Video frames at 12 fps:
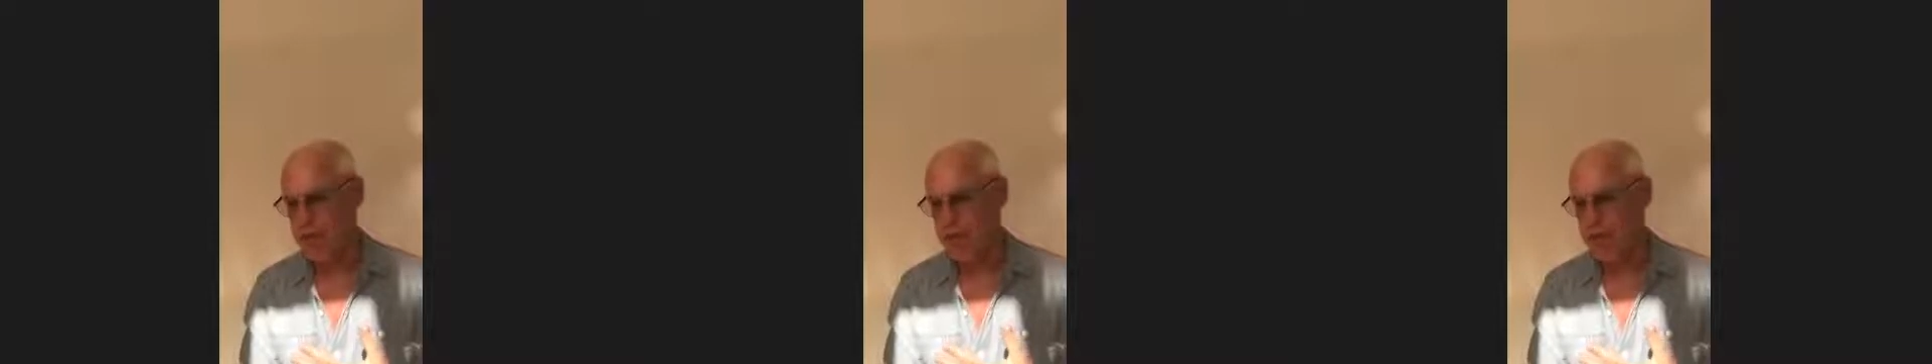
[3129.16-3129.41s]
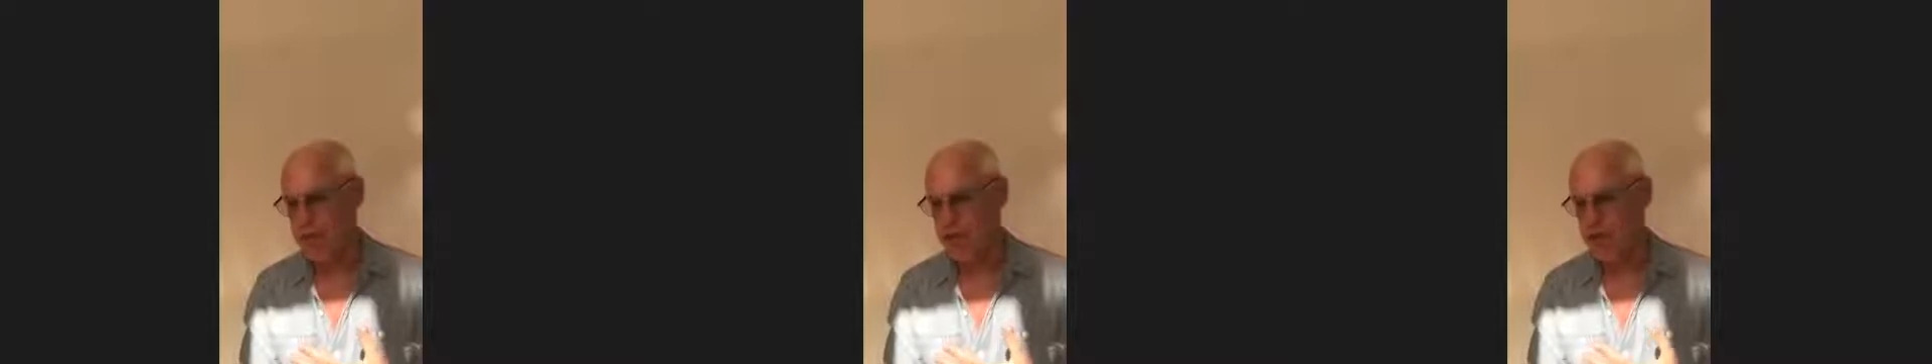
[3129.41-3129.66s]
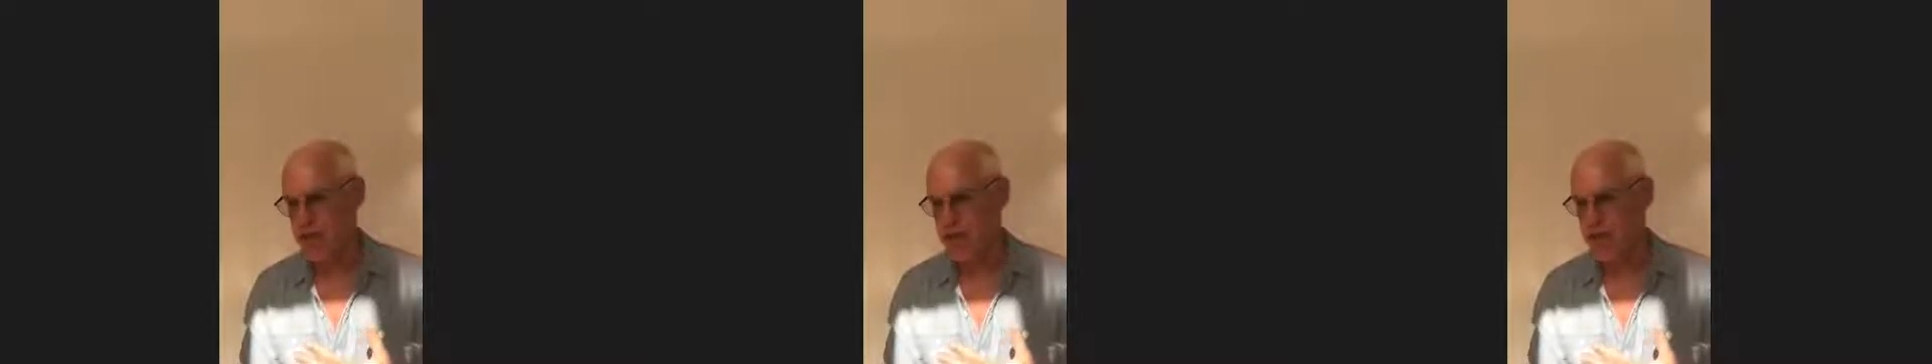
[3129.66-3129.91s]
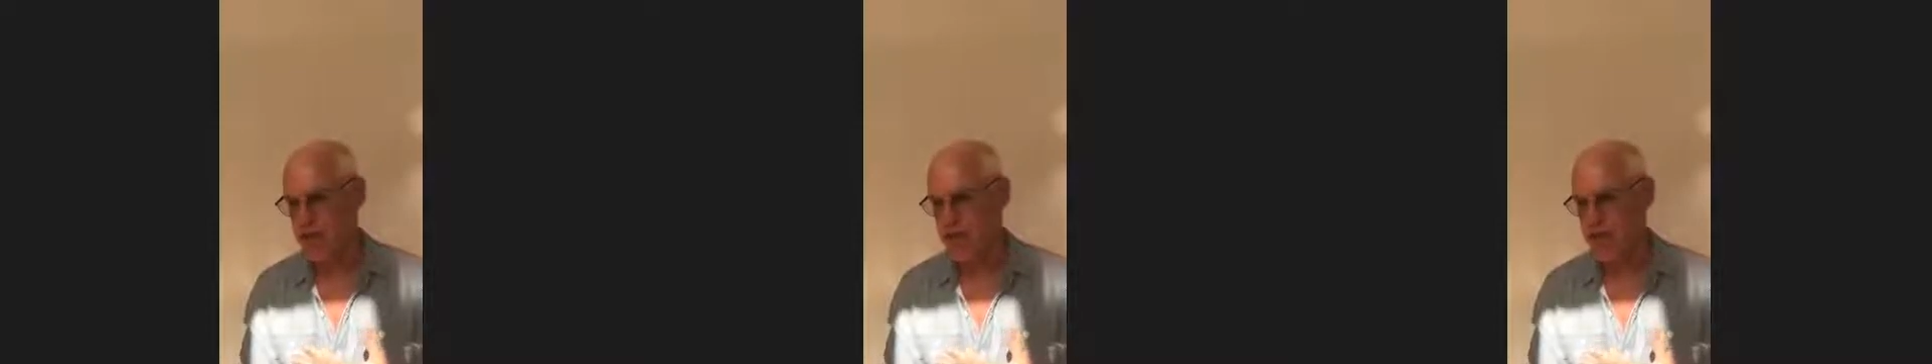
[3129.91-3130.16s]
a question
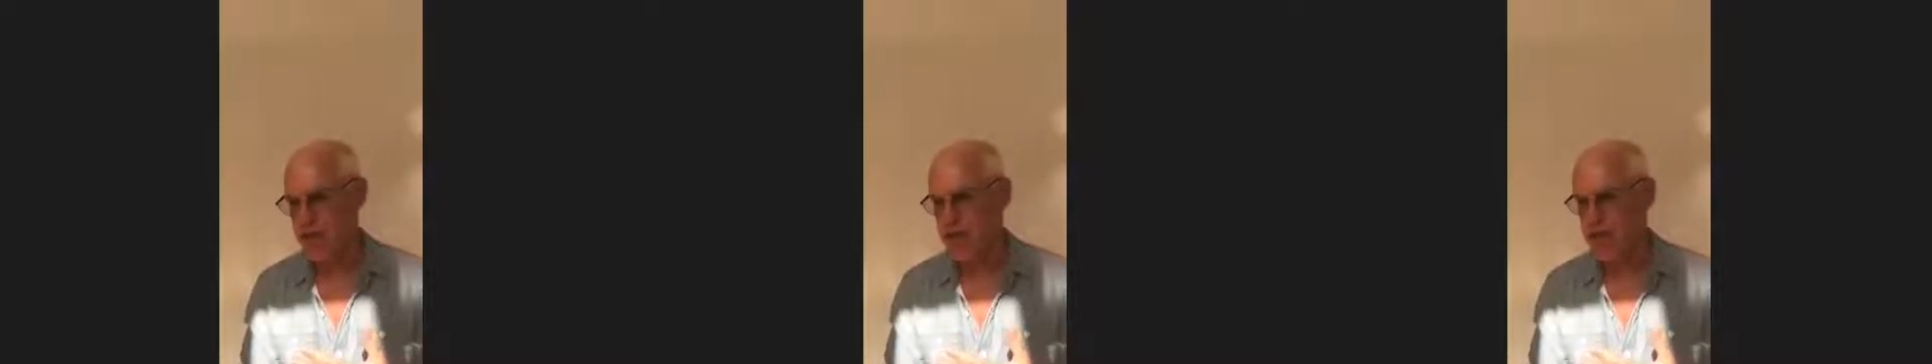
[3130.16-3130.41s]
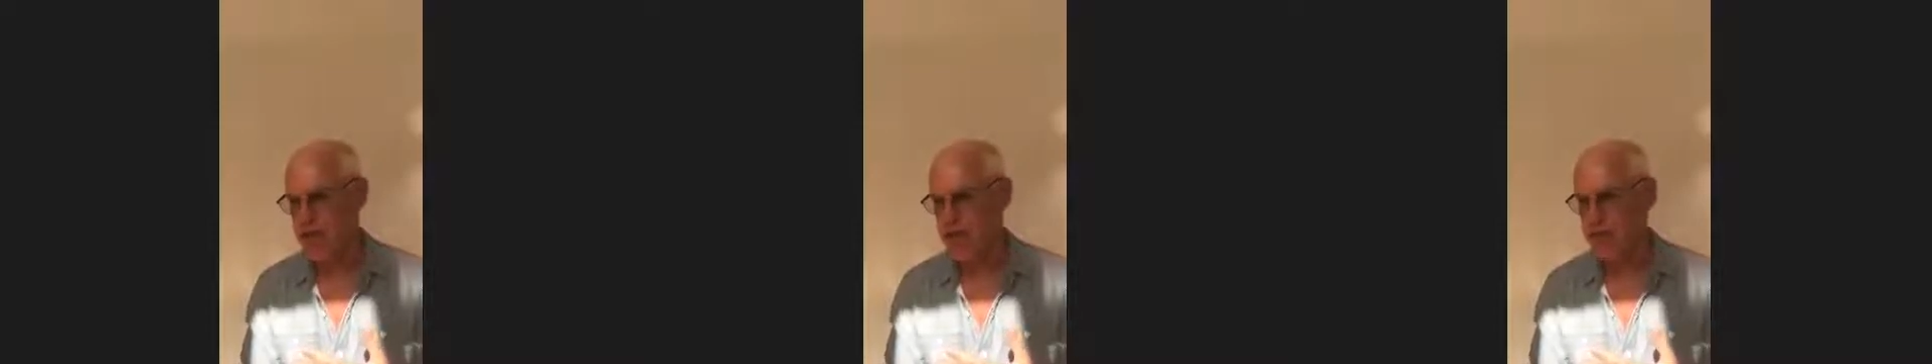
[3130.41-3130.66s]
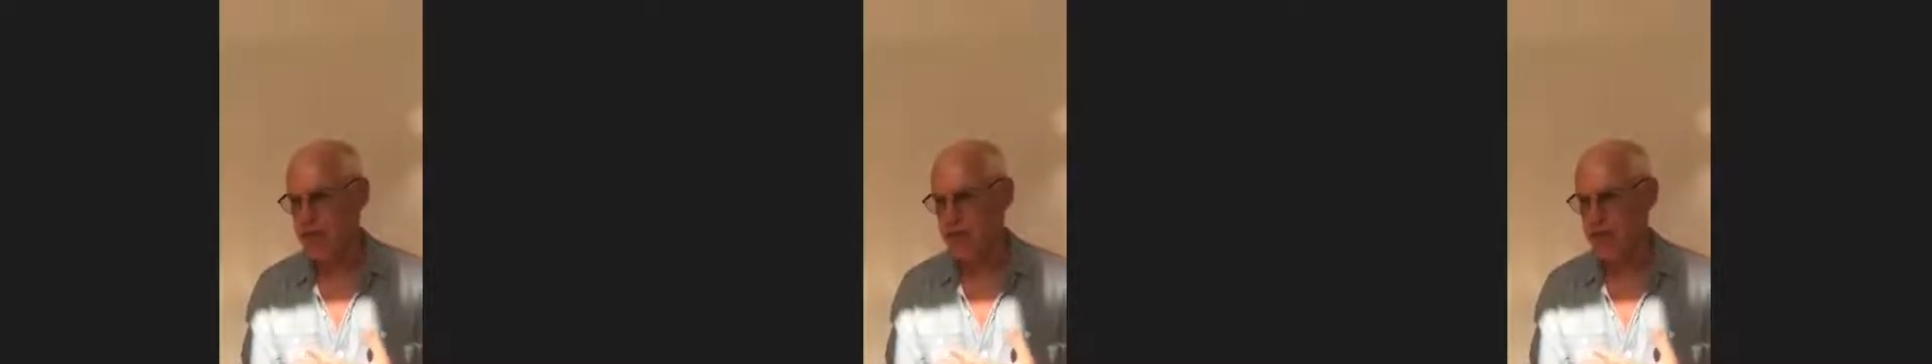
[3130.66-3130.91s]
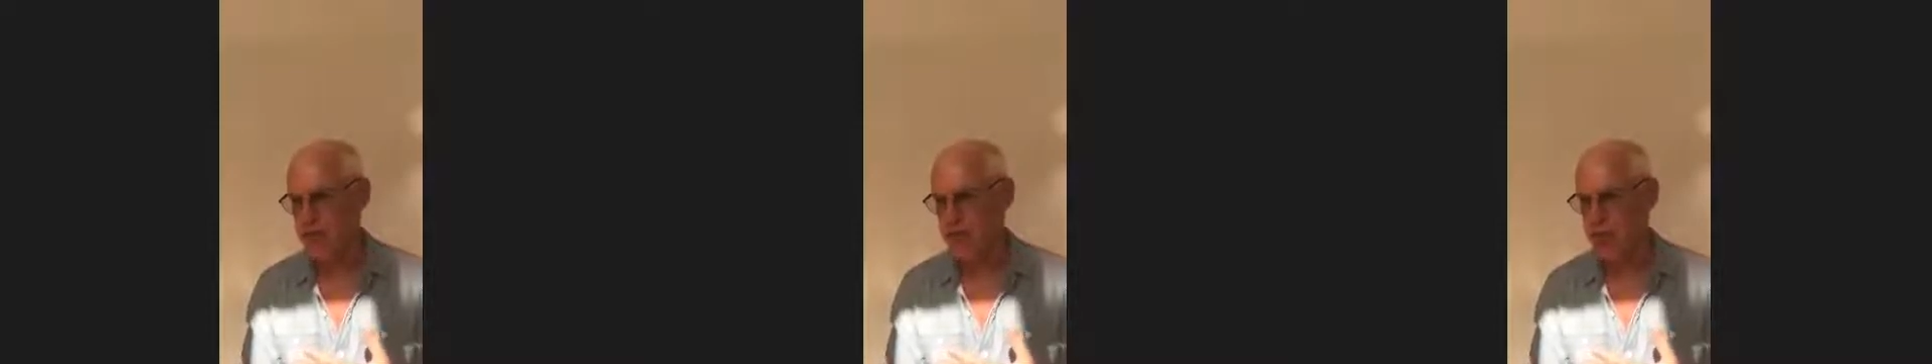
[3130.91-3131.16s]
about, and you said
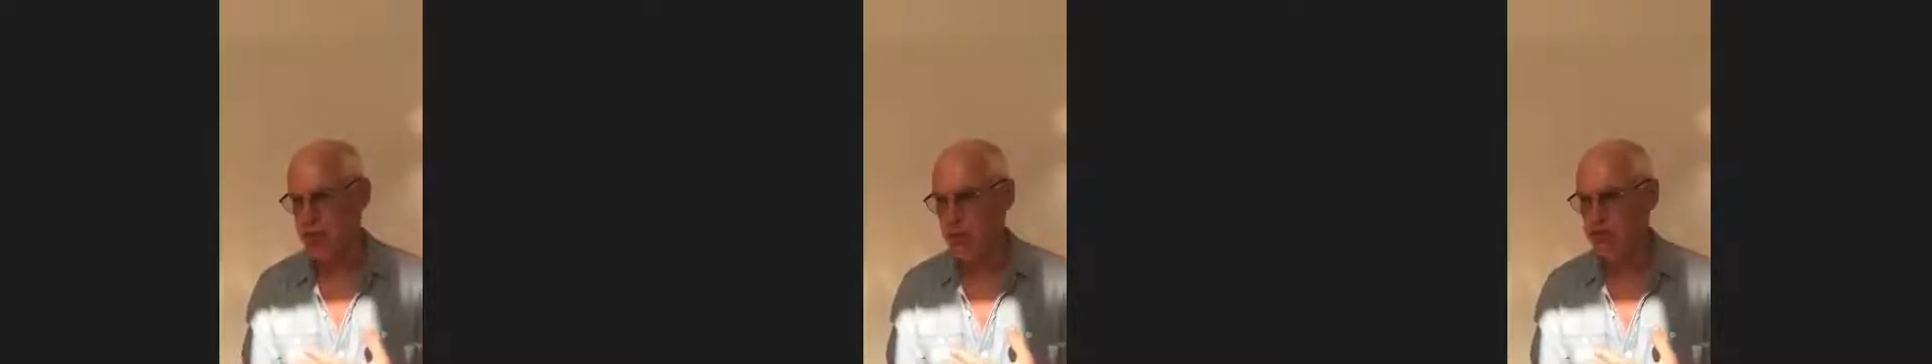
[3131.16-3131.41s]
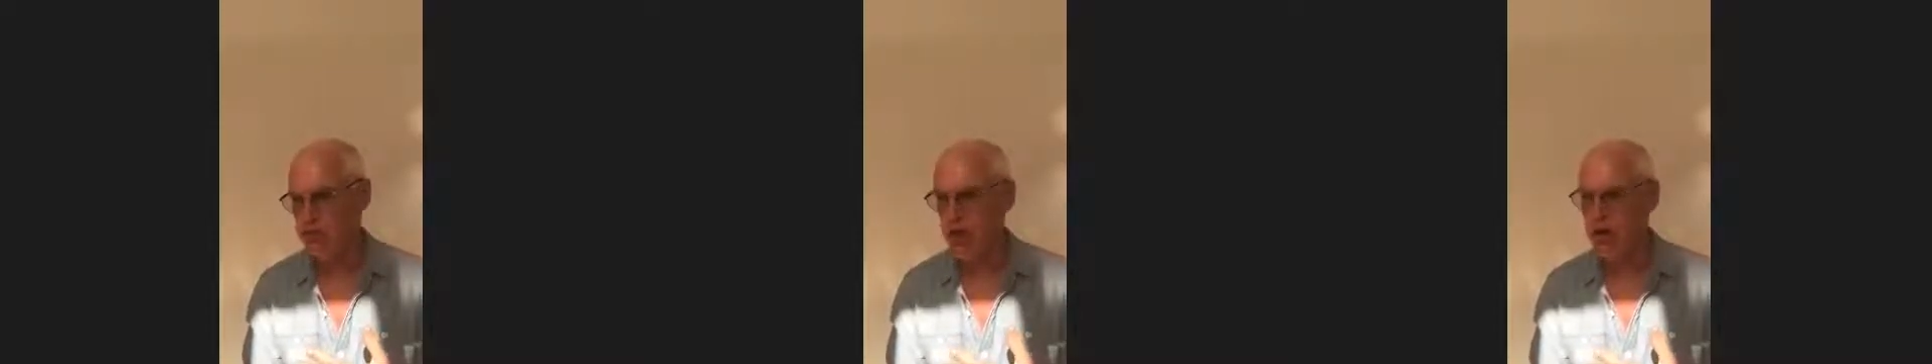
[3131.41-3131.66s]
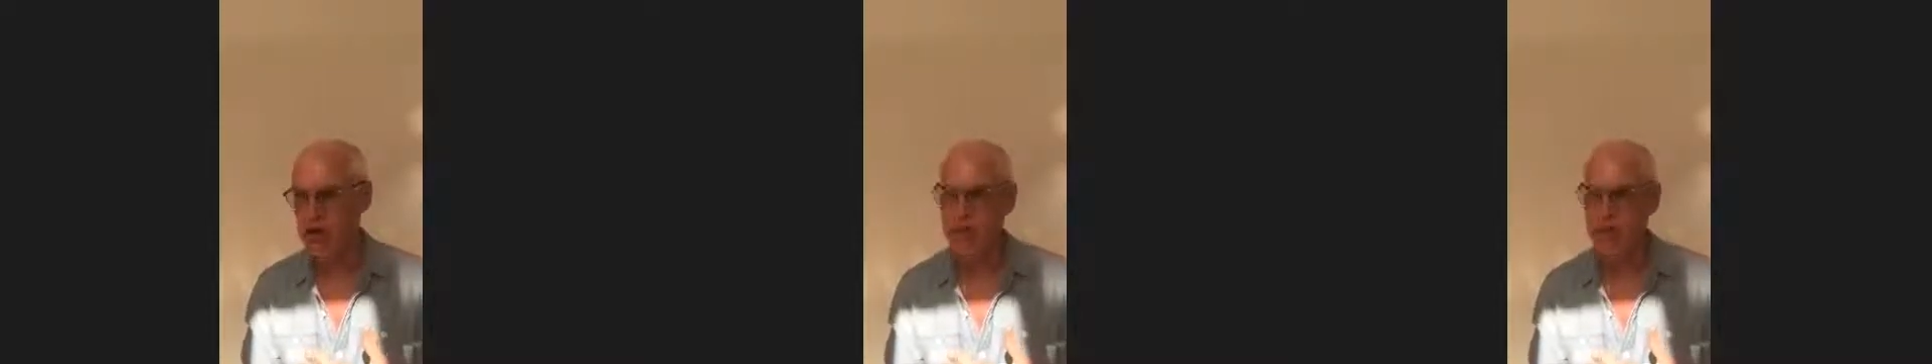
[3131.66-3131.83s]
about the role of dark